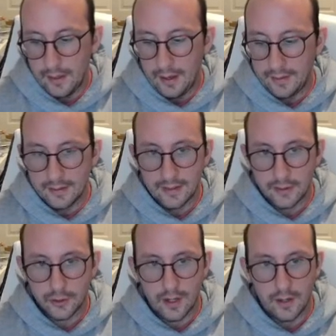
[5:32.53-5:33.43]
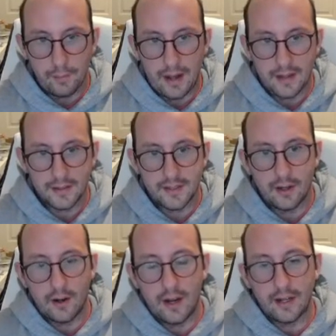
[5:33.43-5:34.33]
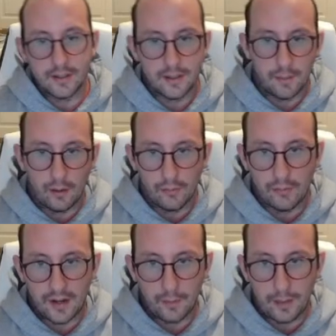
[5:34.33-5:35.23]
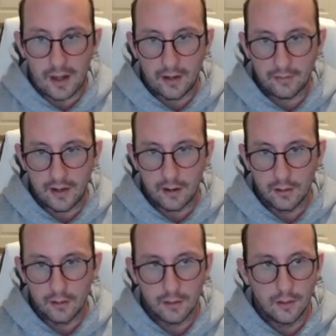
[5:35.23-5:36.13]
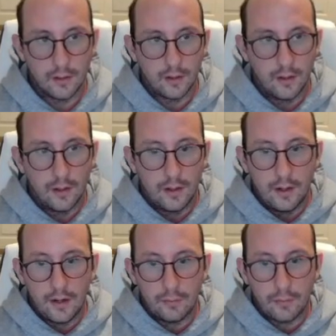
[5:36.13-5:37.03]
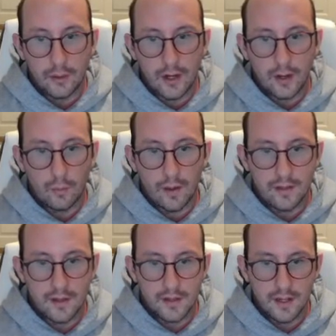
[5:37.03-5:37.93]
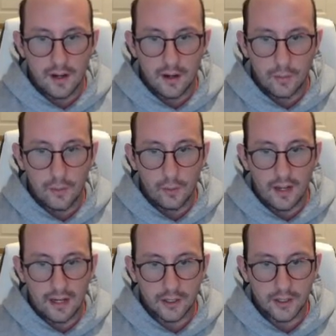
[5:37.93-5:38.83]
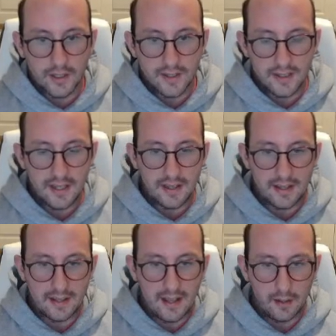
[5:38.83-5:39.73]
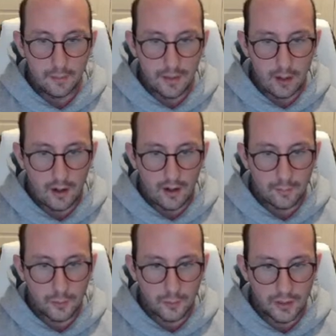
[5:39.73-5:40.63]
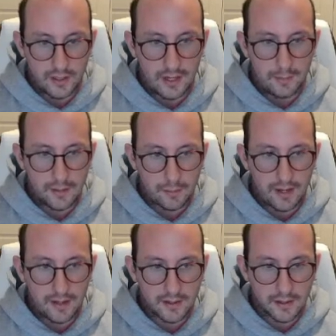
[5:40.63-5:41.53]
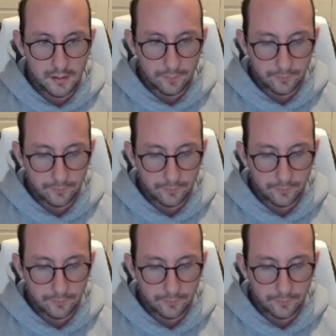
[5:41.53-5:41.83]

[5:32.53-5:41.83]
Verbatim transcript: And then let's try to pass in our X M L file path here. If we try to run this here, we will actually see that the element obj with namespace,